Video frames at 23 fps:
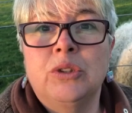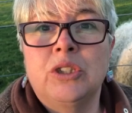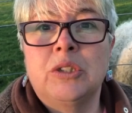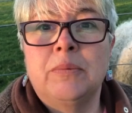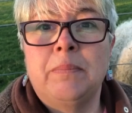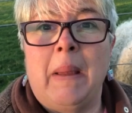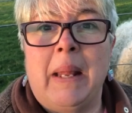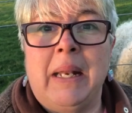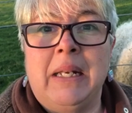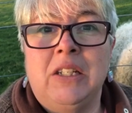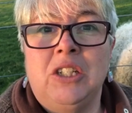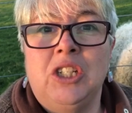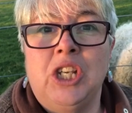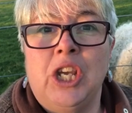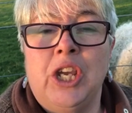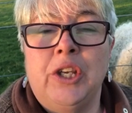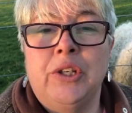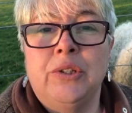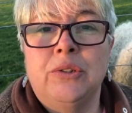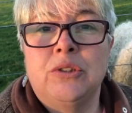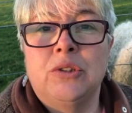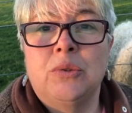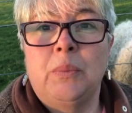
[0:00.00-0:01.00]
spent
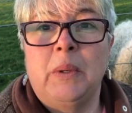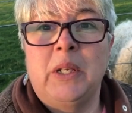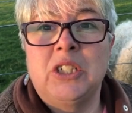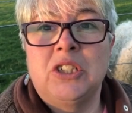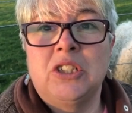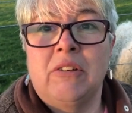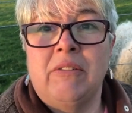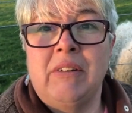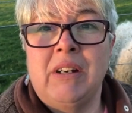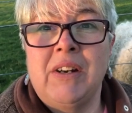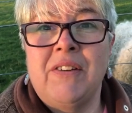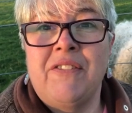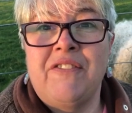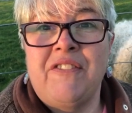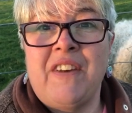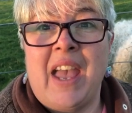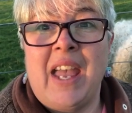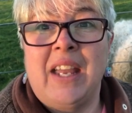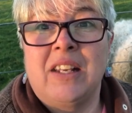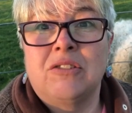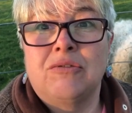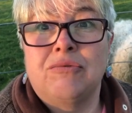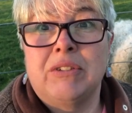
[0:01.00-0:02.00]
ewes, which are in
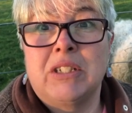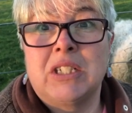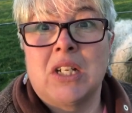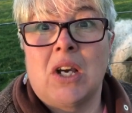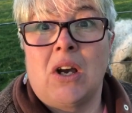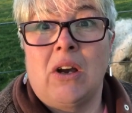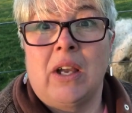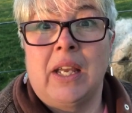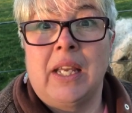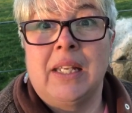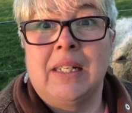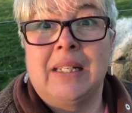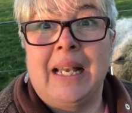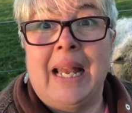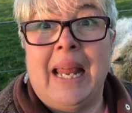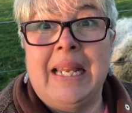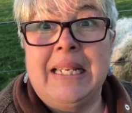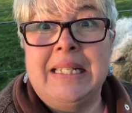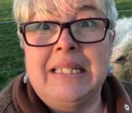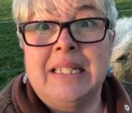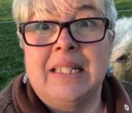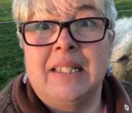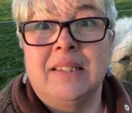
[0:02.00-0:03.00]
effect retired
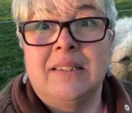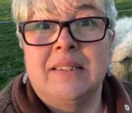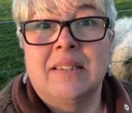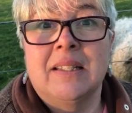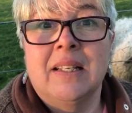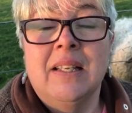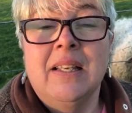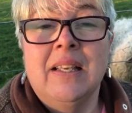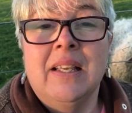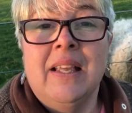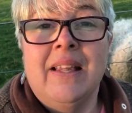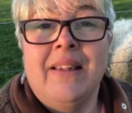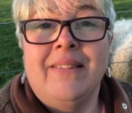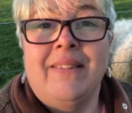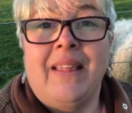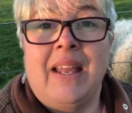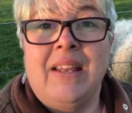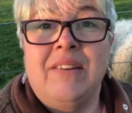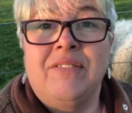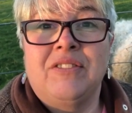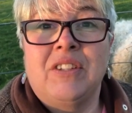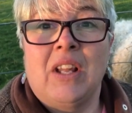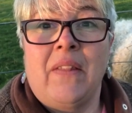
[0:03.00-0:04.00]
ladies.
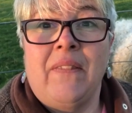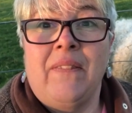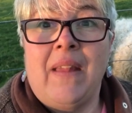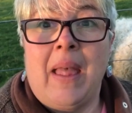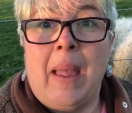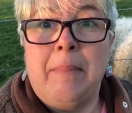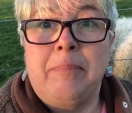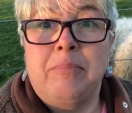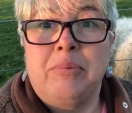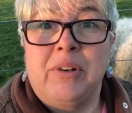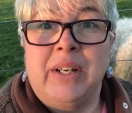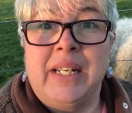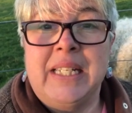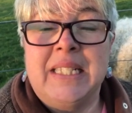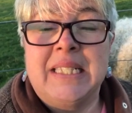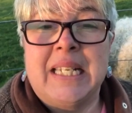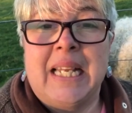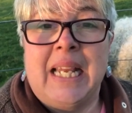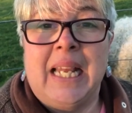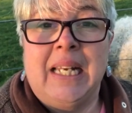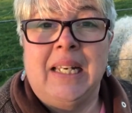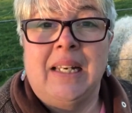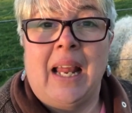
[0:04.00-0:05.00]
They've done their
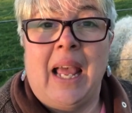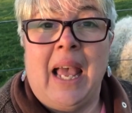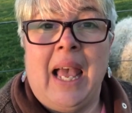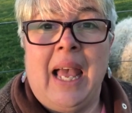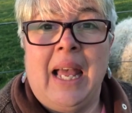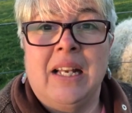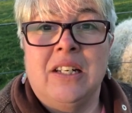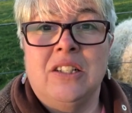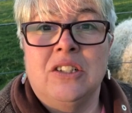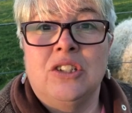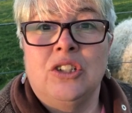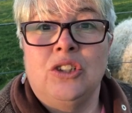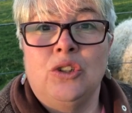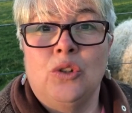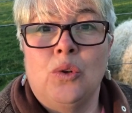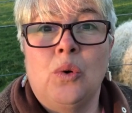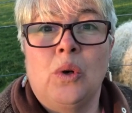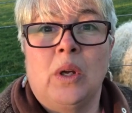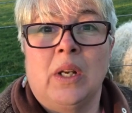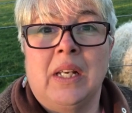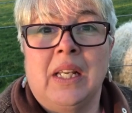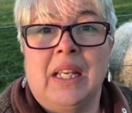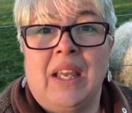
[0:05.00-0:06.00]
breeding and
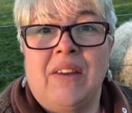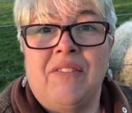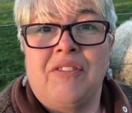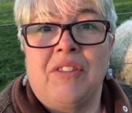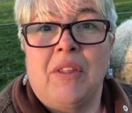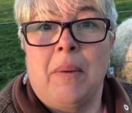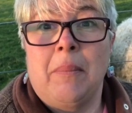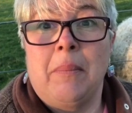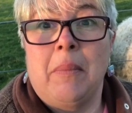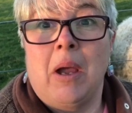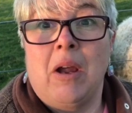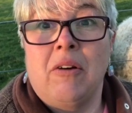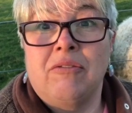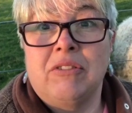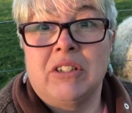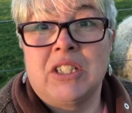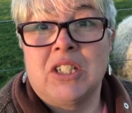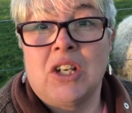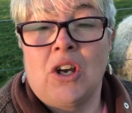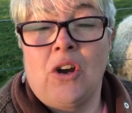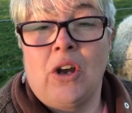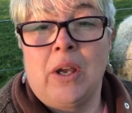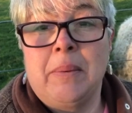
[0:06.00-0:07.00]
you're going to give them a
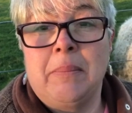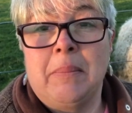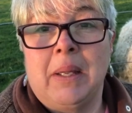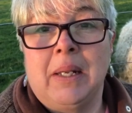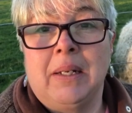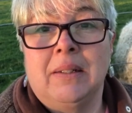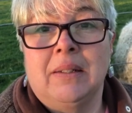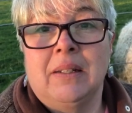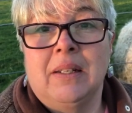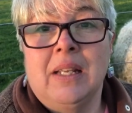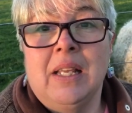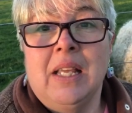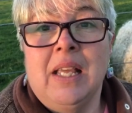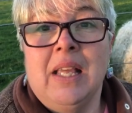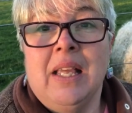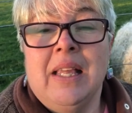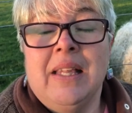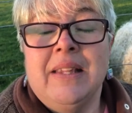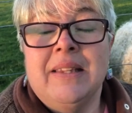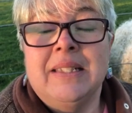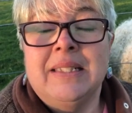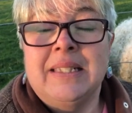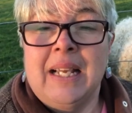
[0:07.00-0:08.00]
retirement.
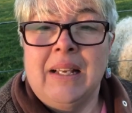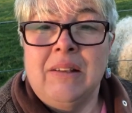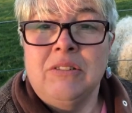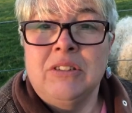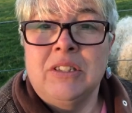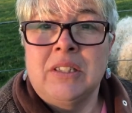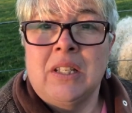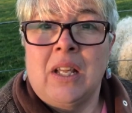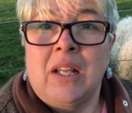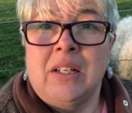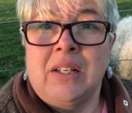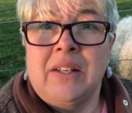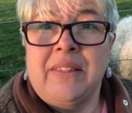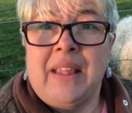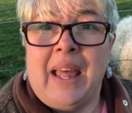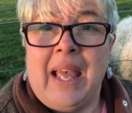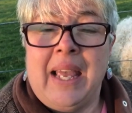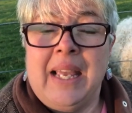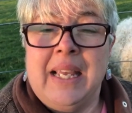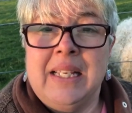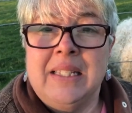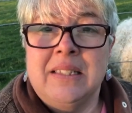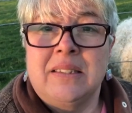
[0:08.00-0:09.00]
The downside of
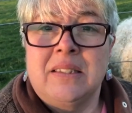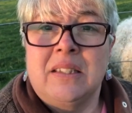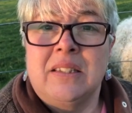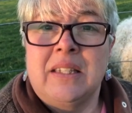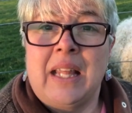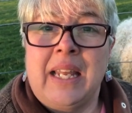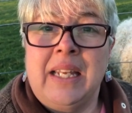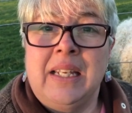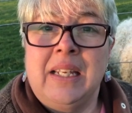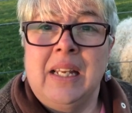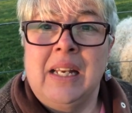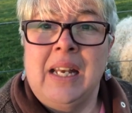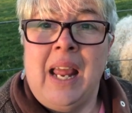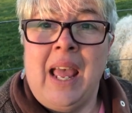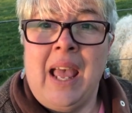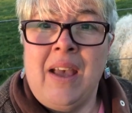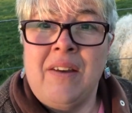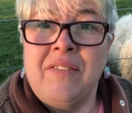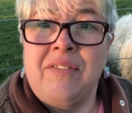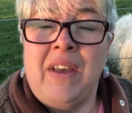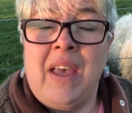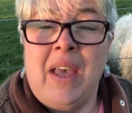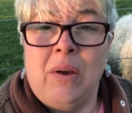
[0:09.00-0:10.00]
that is they can
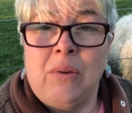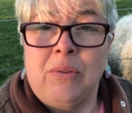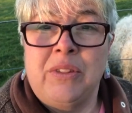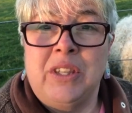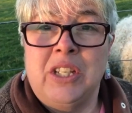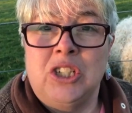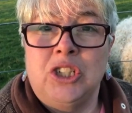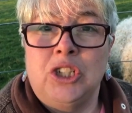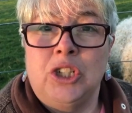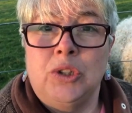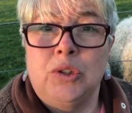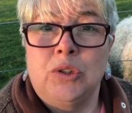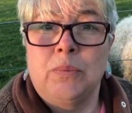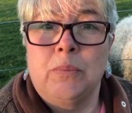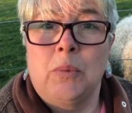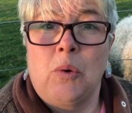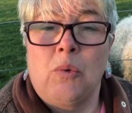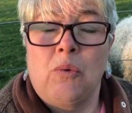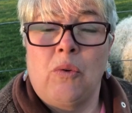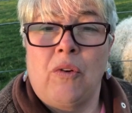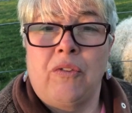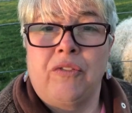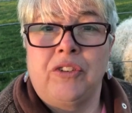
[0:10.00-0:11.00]
have health issues
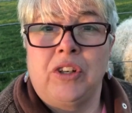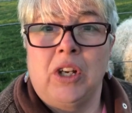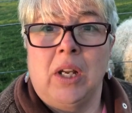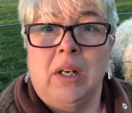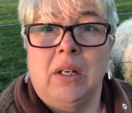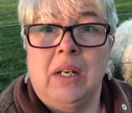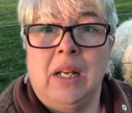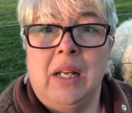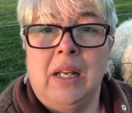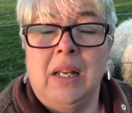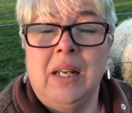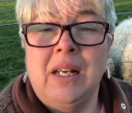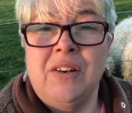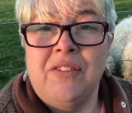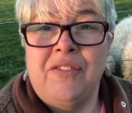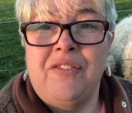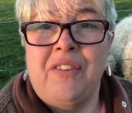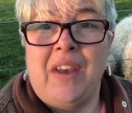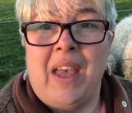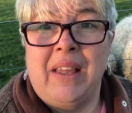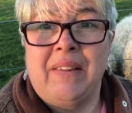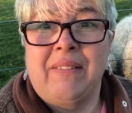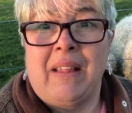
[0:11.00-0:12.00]
more often. In
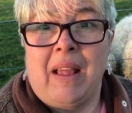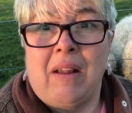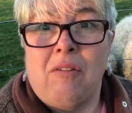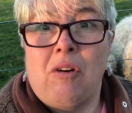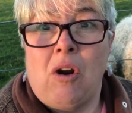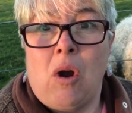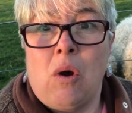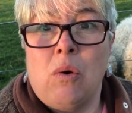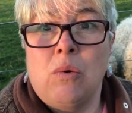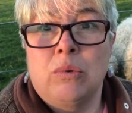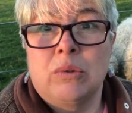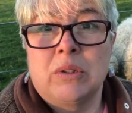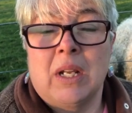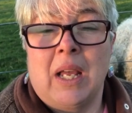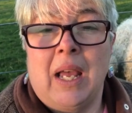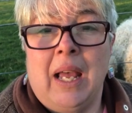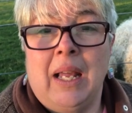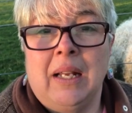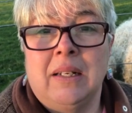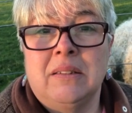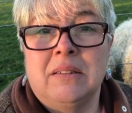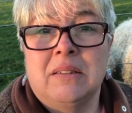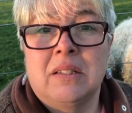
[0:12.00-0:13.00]
effect, they're old
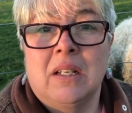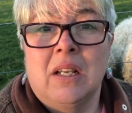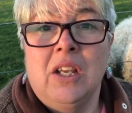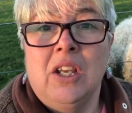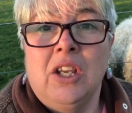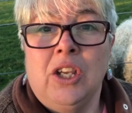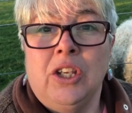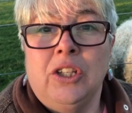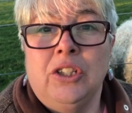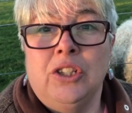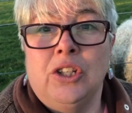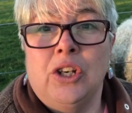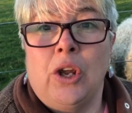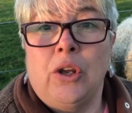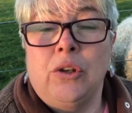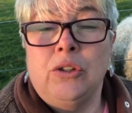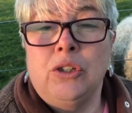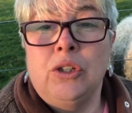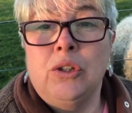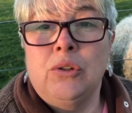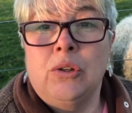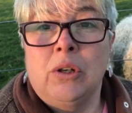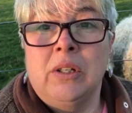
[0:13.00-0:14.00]
and, you know,
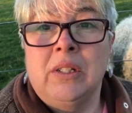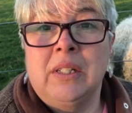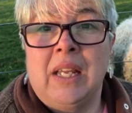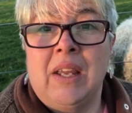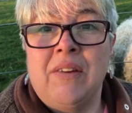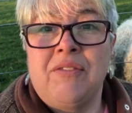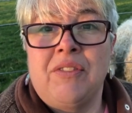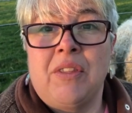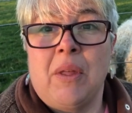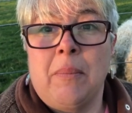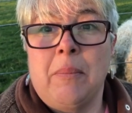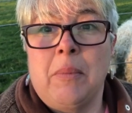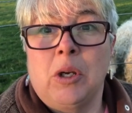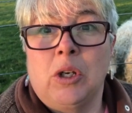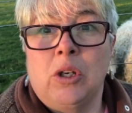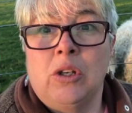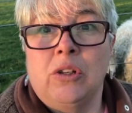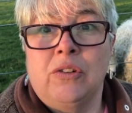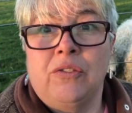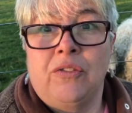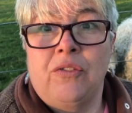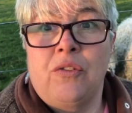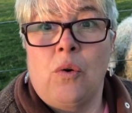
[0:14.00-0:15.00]
you can give them a
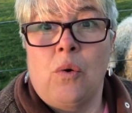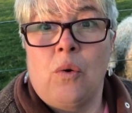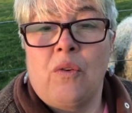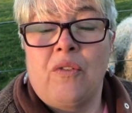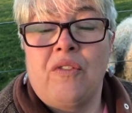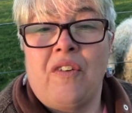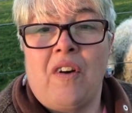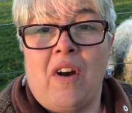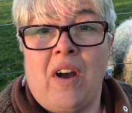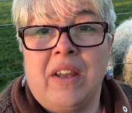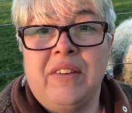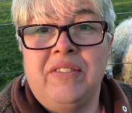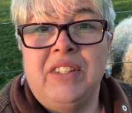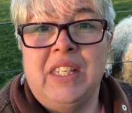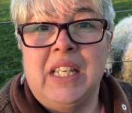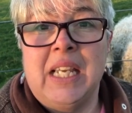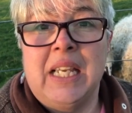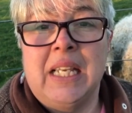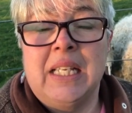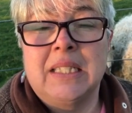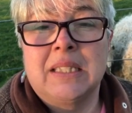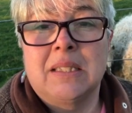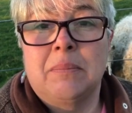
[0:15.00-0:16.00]
good 4 or 5
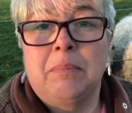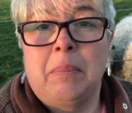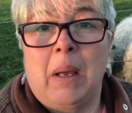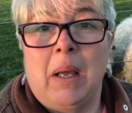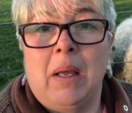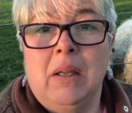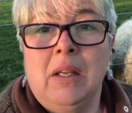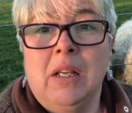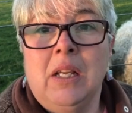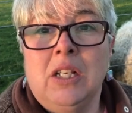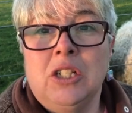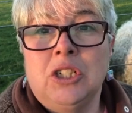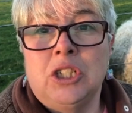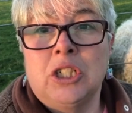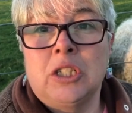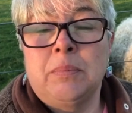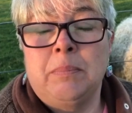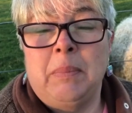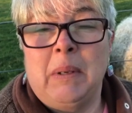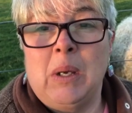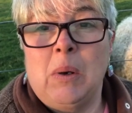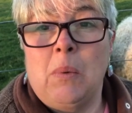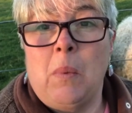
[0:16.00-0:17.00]
years, but
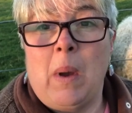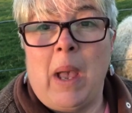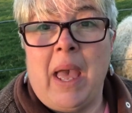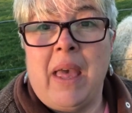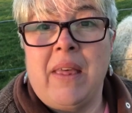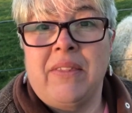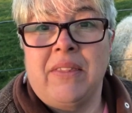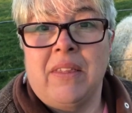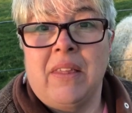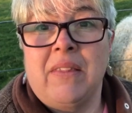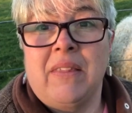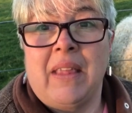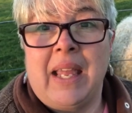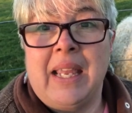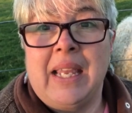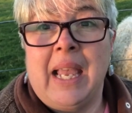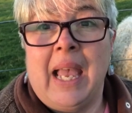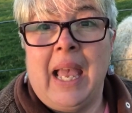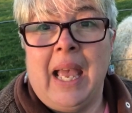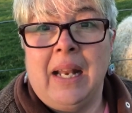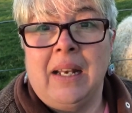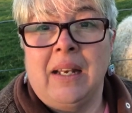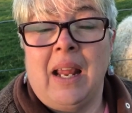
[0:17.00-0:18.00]
just be aware that they
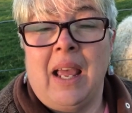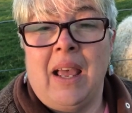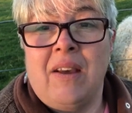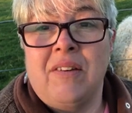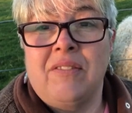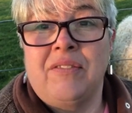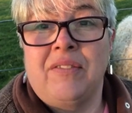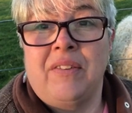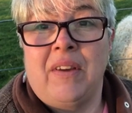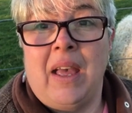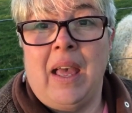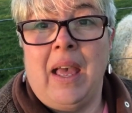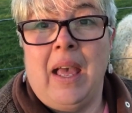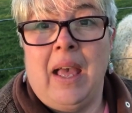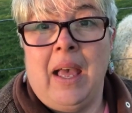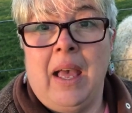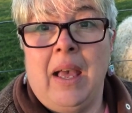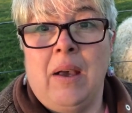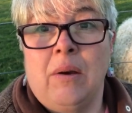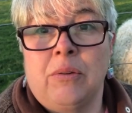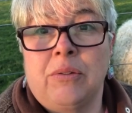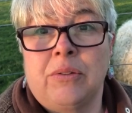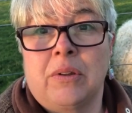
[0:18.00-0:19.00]
can have
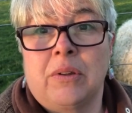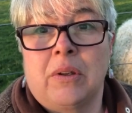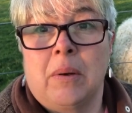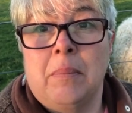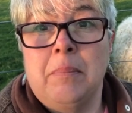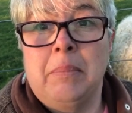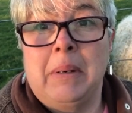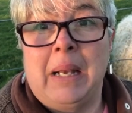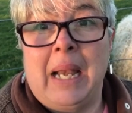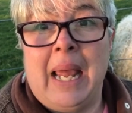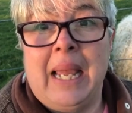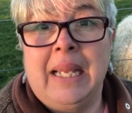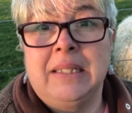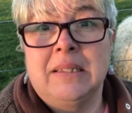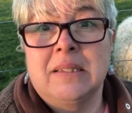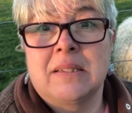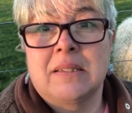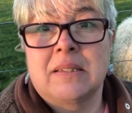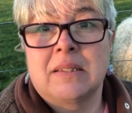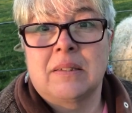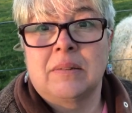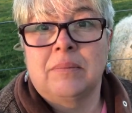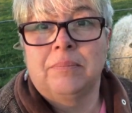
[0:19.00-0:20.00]
health
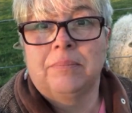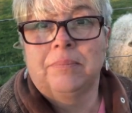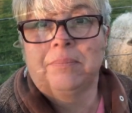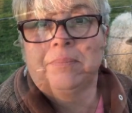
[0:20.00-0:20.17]
complaints.